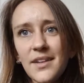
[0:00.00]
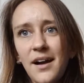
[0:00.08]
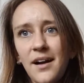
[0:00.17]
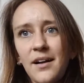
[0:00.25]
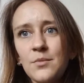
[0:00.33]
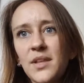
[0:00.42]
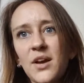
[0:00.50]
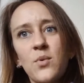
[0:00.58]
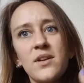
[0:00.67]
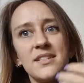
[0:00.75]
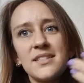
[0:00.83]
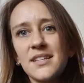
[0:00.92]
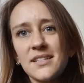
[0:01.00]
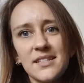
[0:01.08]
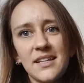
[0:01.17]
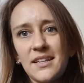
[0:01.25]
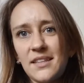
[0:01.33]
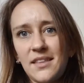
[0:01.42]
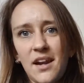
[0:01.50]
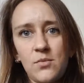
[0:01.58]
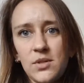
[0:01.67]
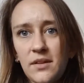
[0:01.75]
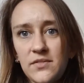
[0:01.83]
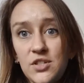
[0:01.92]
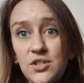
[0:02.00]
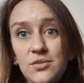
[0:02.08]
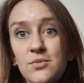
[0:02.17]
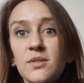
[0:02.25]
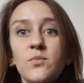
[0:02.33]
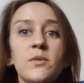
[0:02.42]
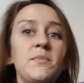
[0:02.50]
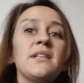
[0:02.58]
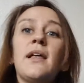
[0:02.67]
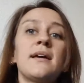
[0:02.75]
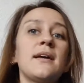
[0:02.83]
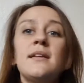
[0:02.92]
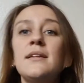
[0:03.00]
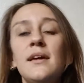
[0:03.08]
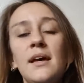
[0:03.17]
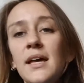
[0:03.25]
Like one of these things like that I would love to do would be like an